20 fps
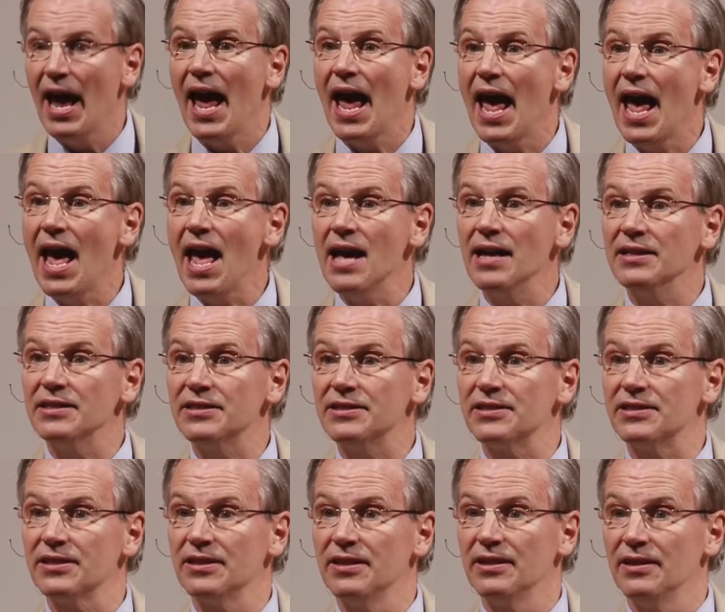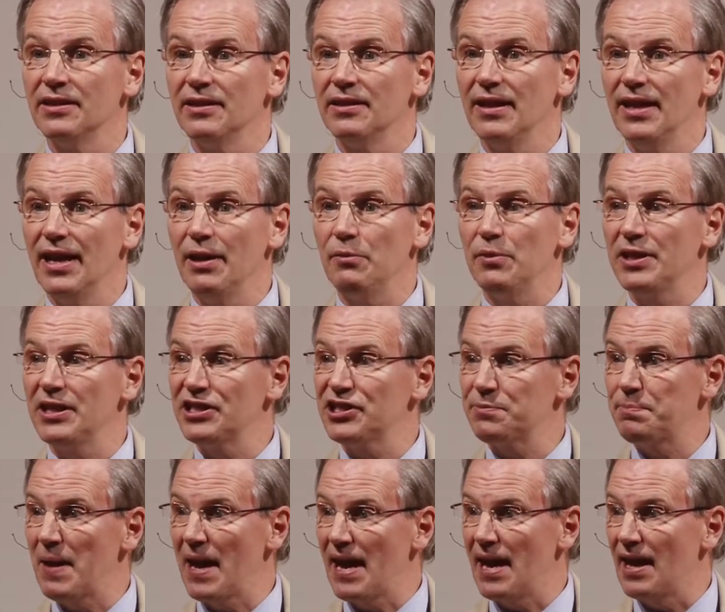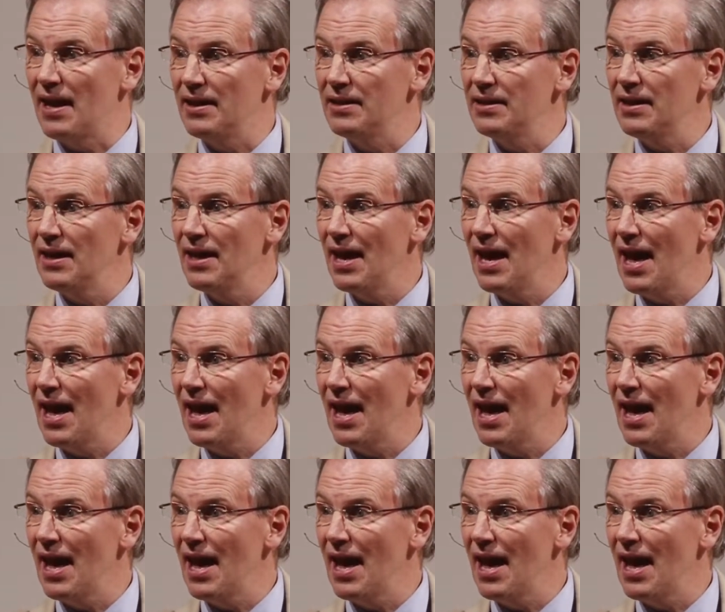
Hence, it would expand